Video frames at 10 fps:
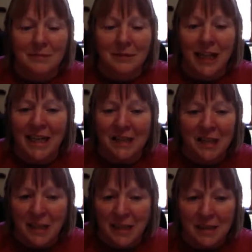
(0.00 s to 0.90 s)
change
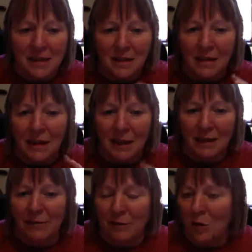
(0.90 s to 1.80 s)
these
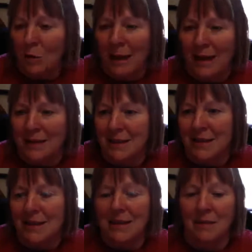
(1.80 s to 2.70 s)
lifelong
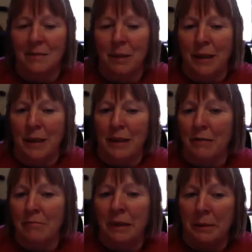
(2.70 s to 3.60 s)
patterns and be
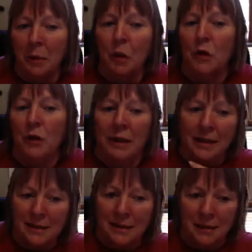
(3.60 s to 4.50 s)
reborn
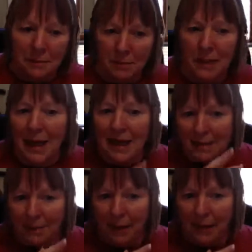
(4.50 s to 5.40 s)
in some
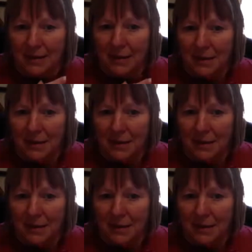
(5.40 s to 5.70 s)
aspect.